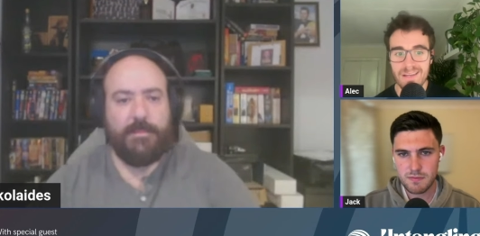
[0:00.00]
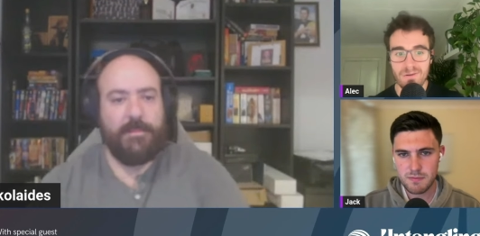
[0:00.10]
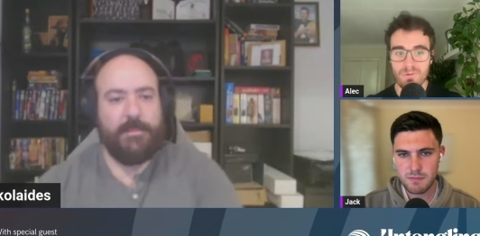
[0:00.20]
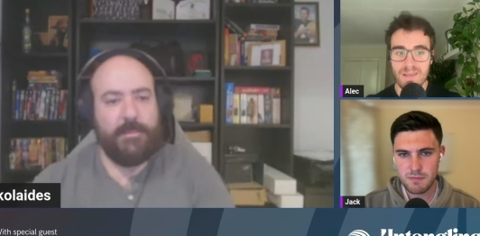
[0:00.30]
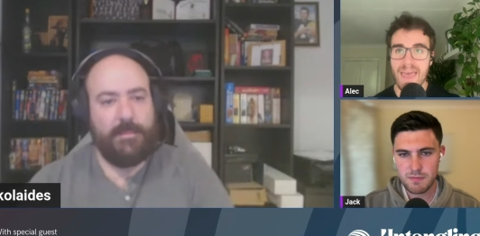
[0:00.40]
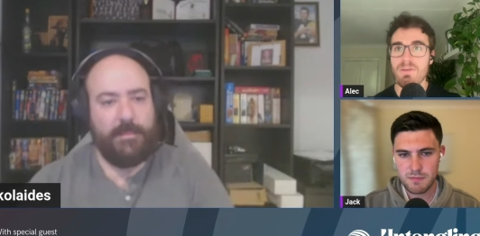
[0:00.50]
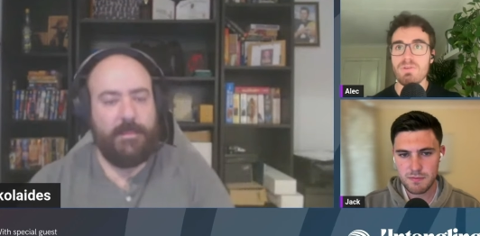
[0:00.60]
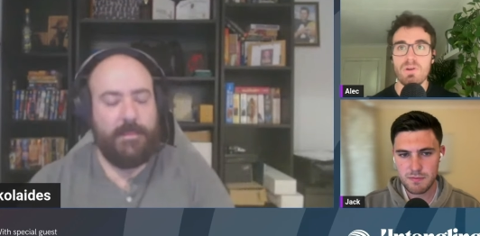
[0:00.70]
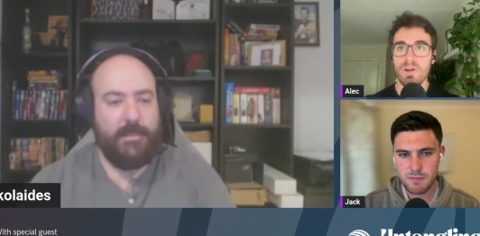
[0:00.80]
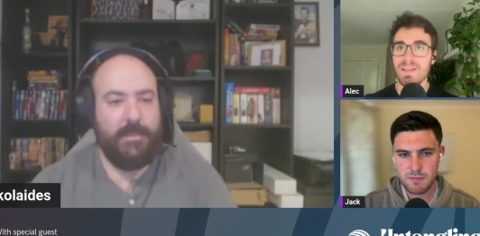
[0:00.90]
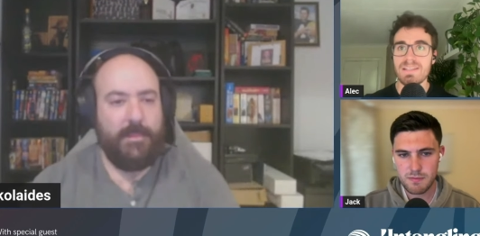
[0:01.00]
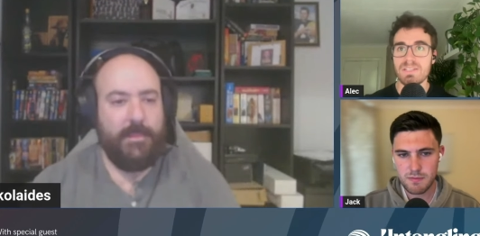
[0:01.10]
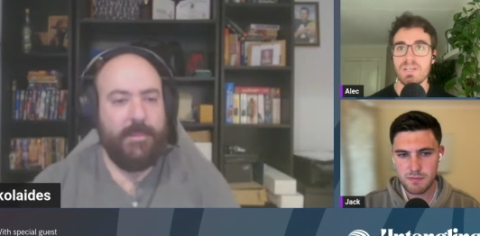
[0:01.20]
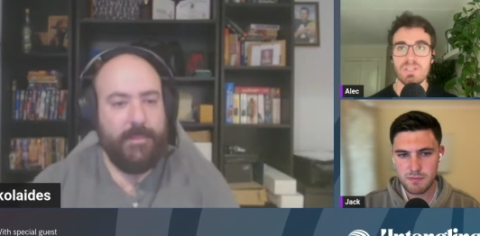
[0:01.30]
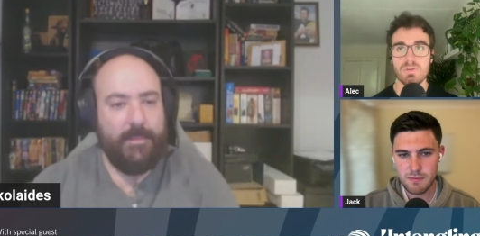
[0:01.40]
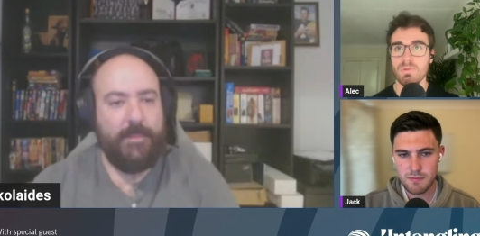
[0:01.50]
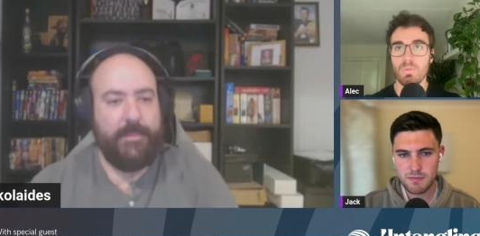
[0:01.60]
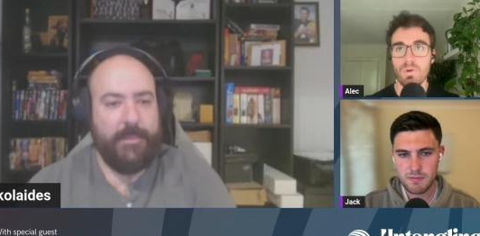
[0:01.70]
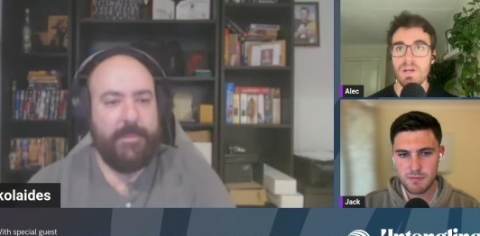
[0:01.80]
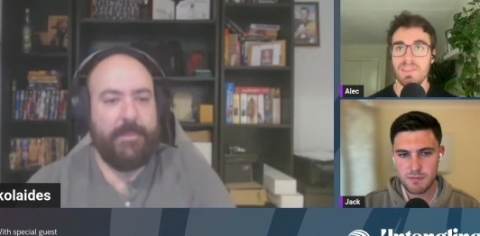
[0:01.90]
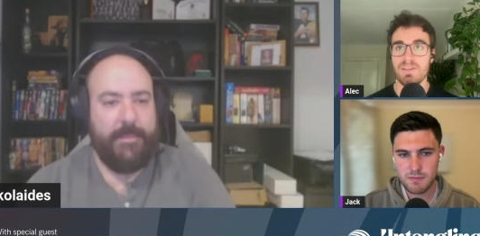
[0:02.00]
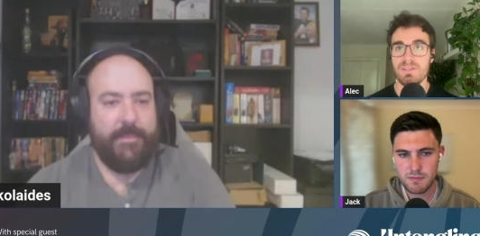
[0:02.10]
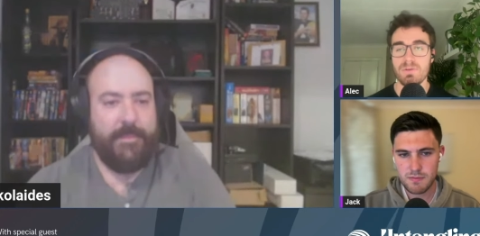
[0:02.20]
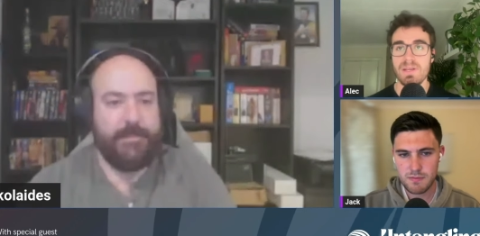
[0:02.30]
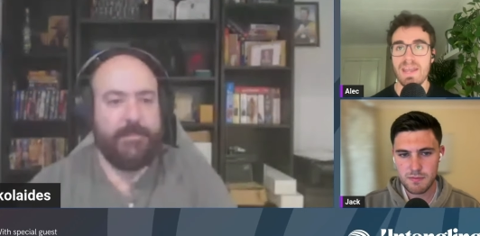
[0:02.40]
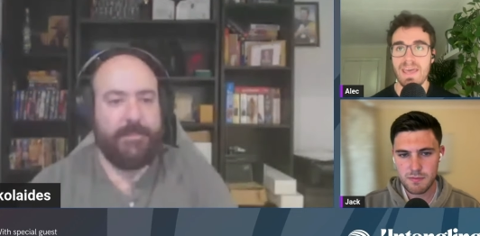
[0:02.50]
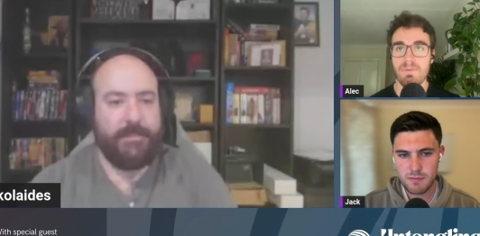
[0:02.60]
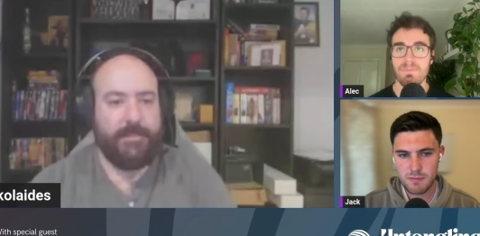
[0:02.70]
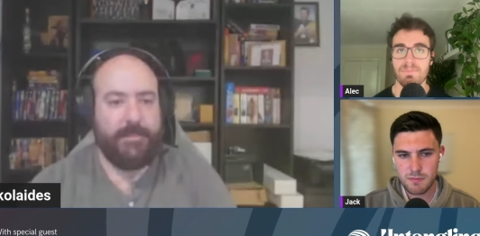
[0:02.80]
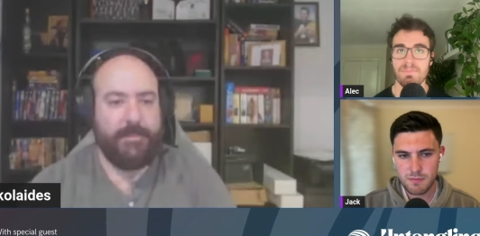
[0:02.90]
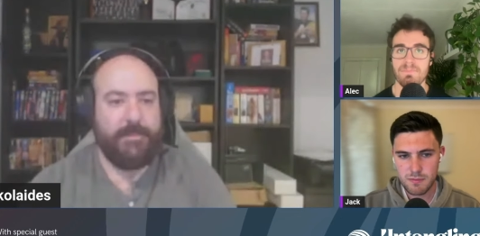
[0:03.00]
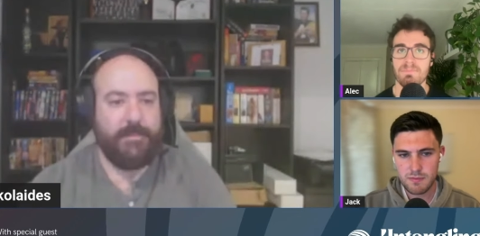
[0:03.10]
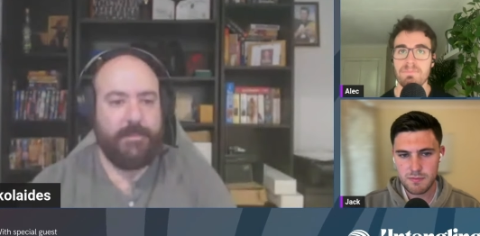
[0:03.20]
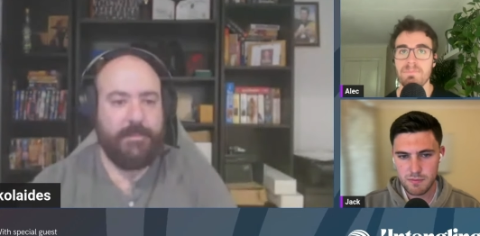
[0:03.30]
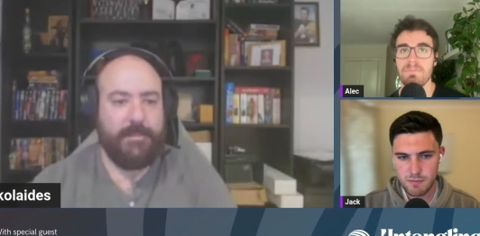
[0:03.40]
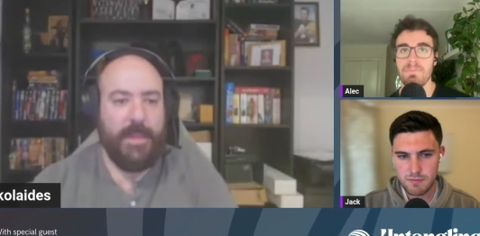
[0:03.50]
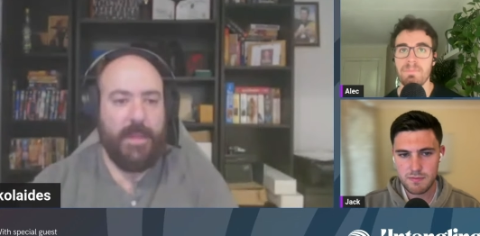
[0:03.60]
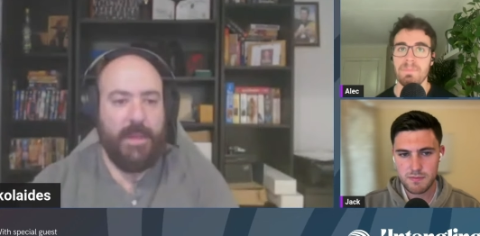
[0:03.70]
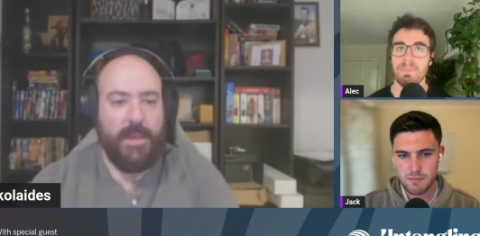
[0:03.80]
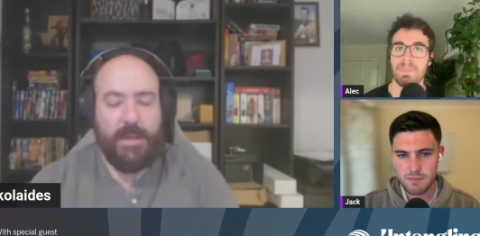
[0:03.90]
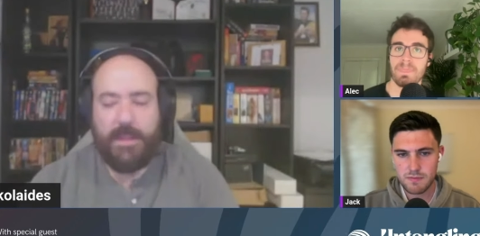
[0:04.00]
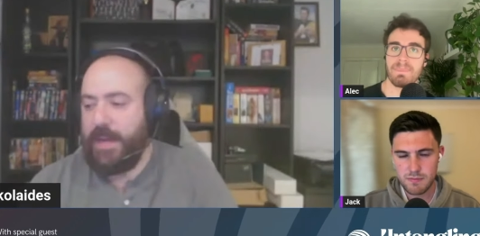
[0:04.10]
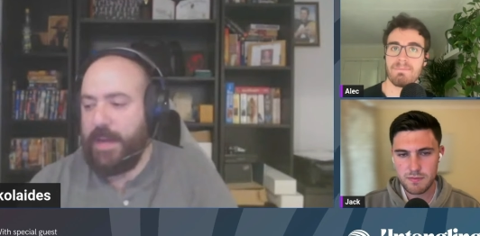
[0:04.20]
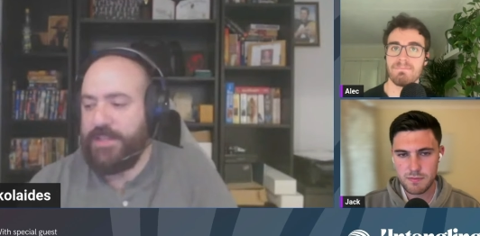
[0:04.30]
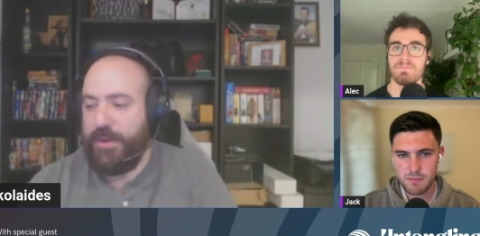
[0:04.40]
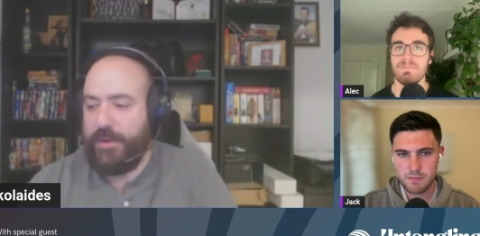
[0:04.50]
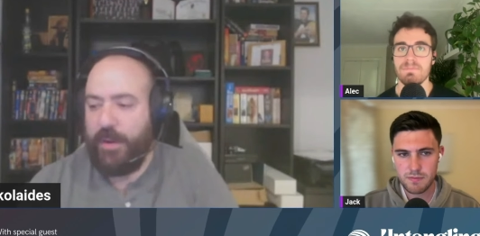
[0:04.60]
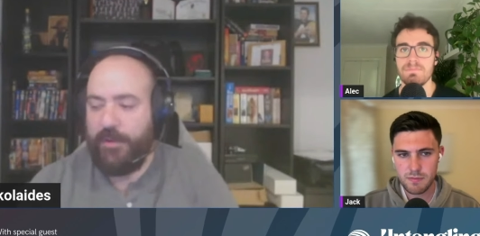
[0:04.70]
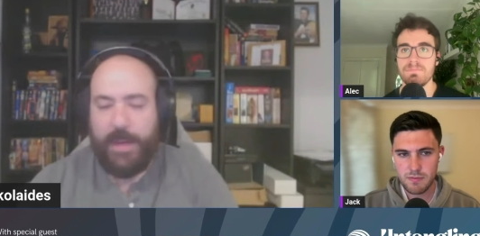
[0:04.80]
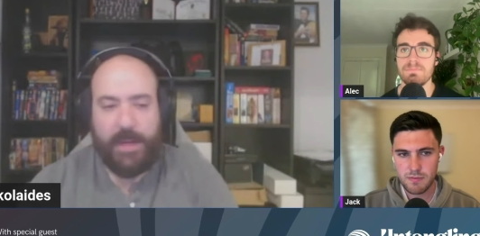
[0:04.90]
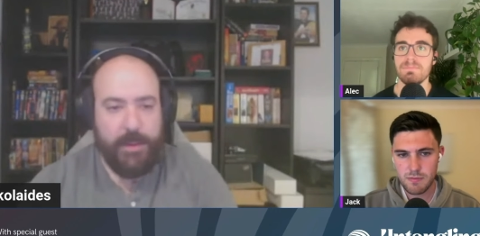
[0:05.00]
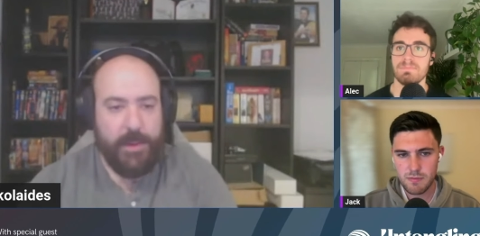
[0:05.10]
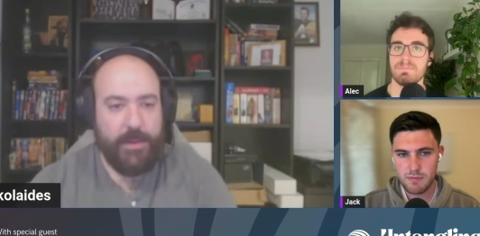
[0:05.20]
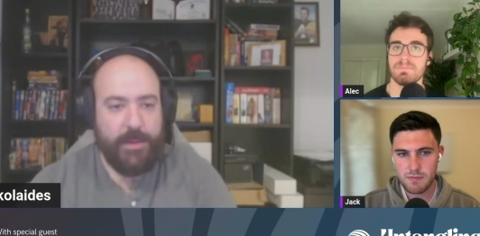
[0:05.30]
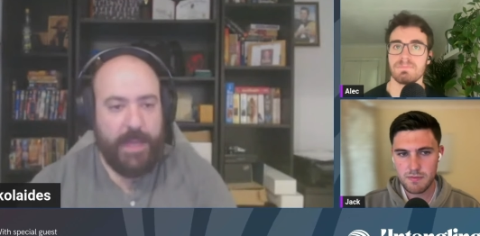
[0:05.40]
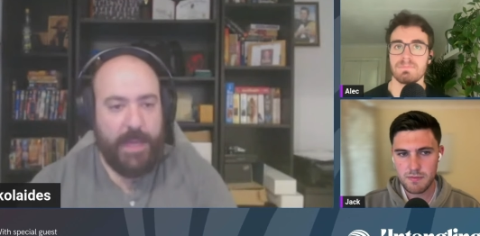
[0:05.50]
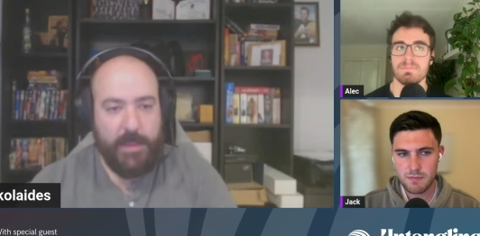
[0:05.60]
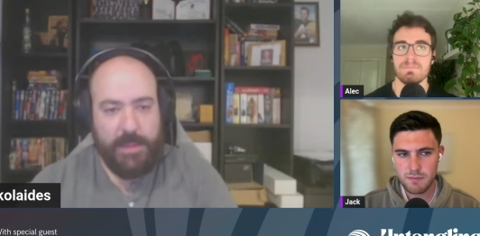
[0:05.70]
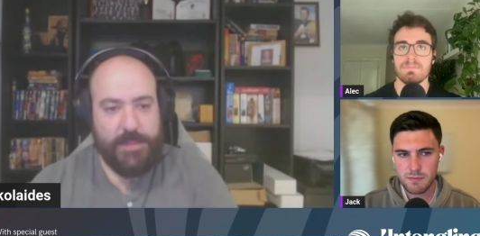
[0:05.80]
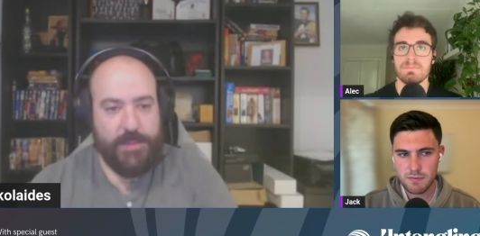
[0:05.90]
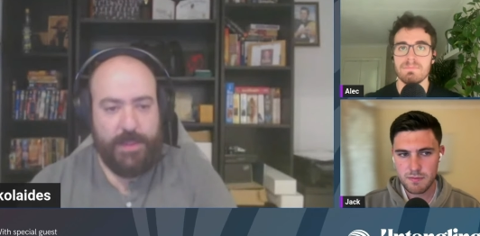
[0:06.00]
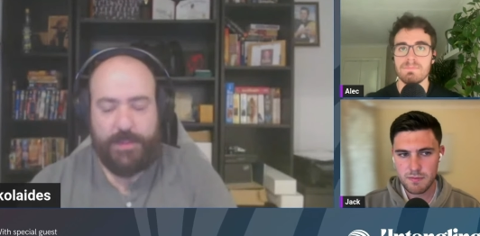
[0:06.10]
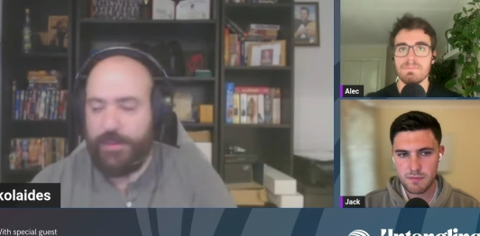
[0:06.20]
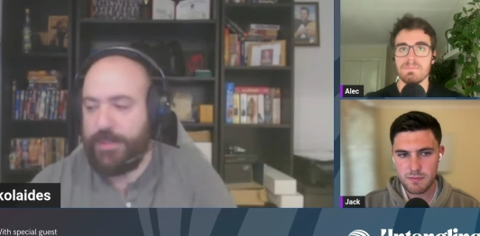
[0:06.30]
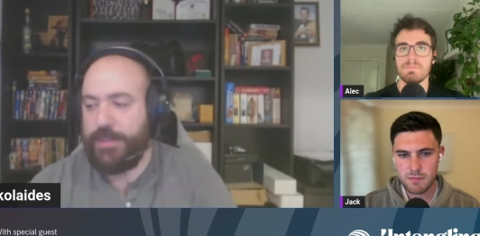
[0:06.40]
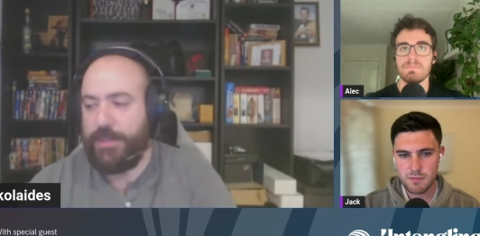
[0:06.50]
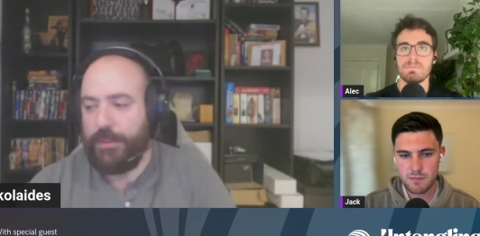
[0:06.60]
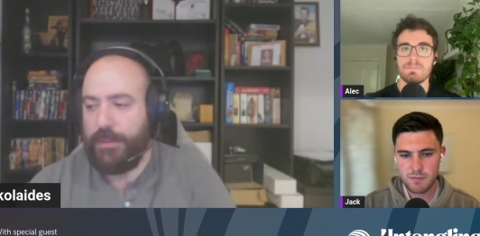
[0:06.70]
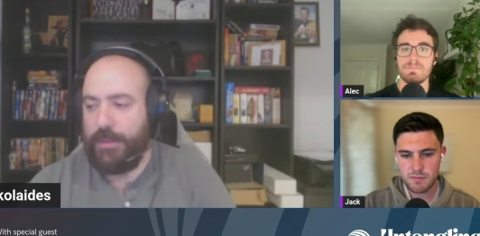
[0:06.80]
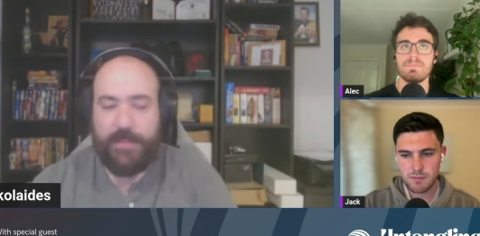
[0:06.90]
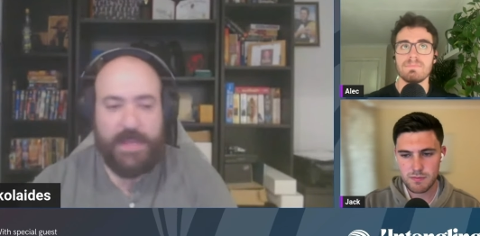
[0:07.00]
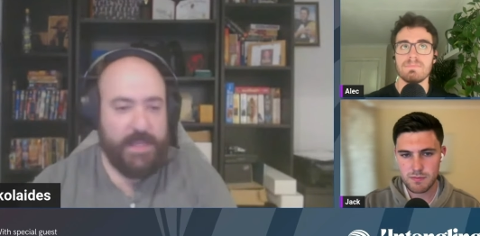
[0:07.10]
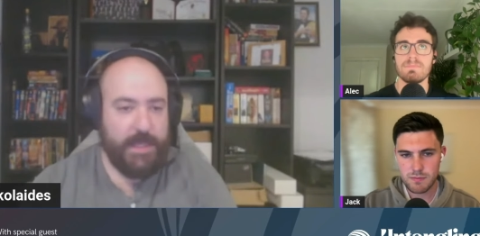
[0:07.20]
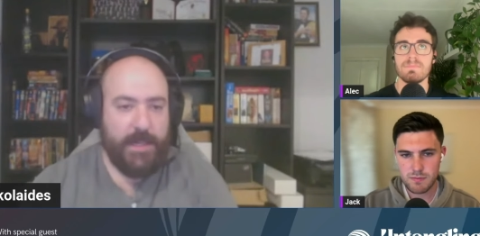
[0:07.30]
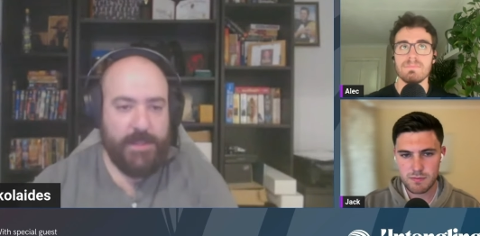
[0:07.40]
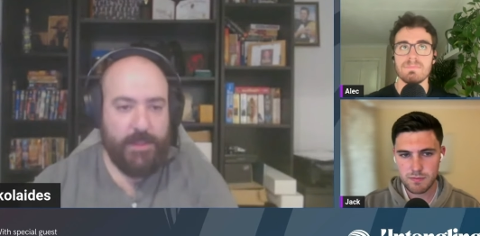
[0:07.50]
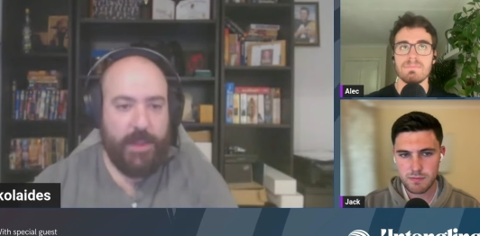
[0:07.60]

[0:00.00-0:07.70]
Speaker 1: career, how you got into some of the work that you're doing now?
Speaker 2: Yeah, I, started off my career in the game industry, traditional PC console